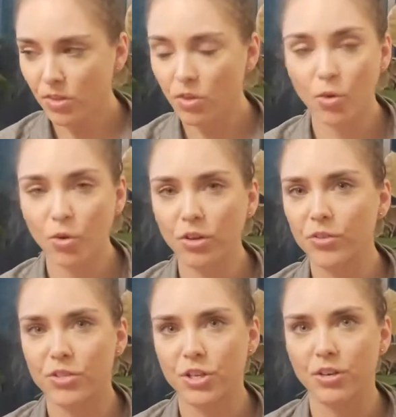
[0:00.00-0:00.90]
earlier
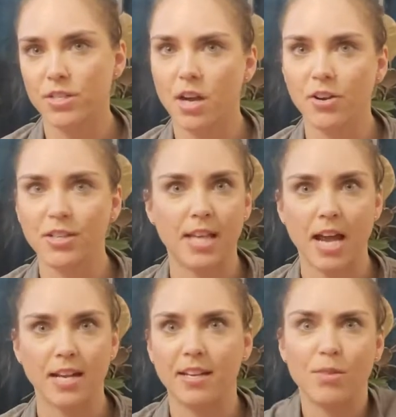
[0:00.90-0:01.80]
this year, Tucker
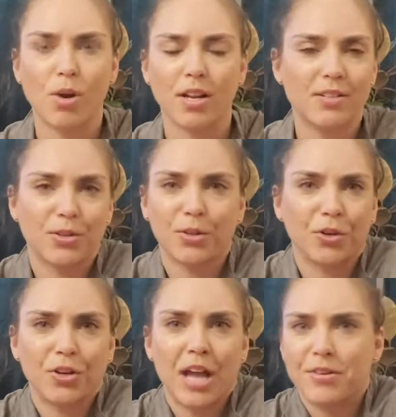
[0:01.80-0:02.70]
decided he wanted to
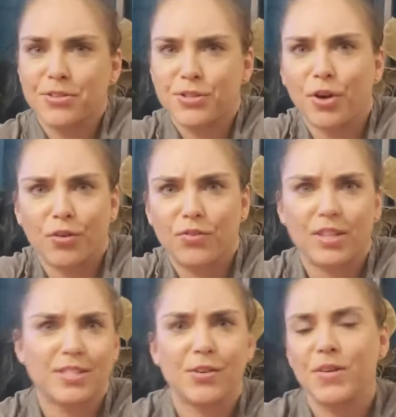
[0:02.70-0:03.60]
learn how to surf.
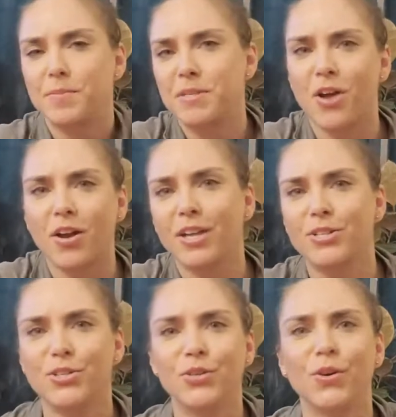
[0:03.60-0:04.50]
And so he's been talking
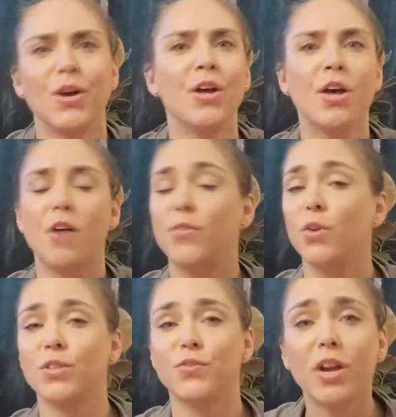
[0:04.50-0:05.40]
to a few of
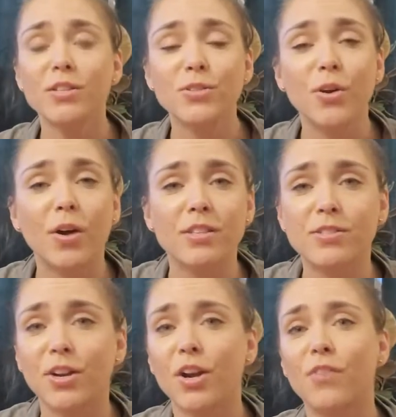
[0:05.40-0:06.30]
his friends who know how to
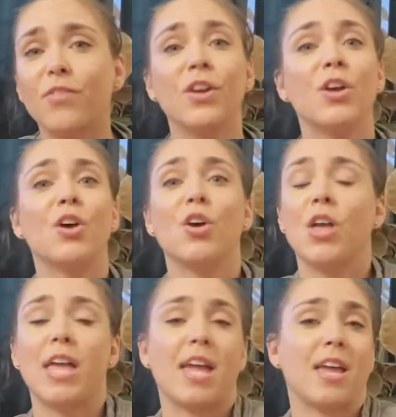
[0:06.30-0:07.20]
surf
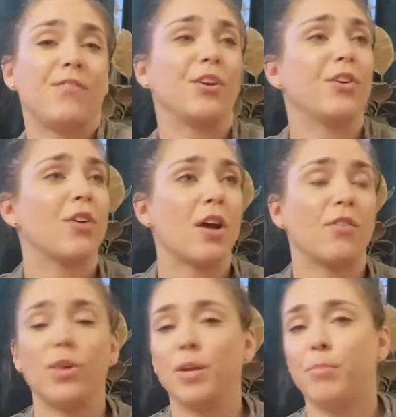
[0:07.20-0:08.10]
and figuring out if
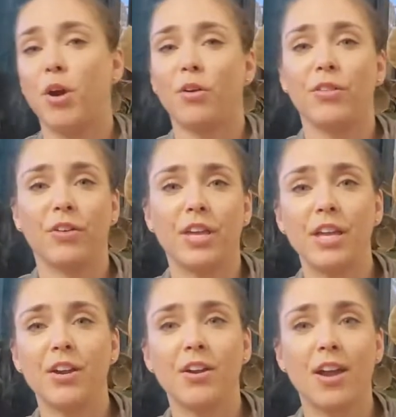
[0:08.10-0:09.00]
we could borrow their
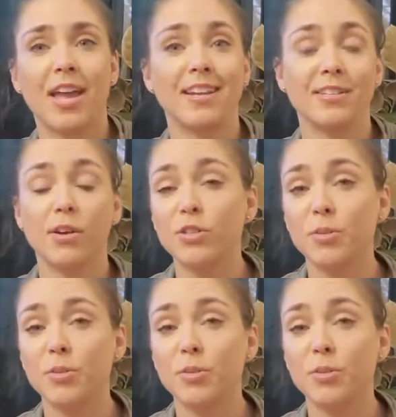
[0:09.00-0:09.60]
gear. And he's also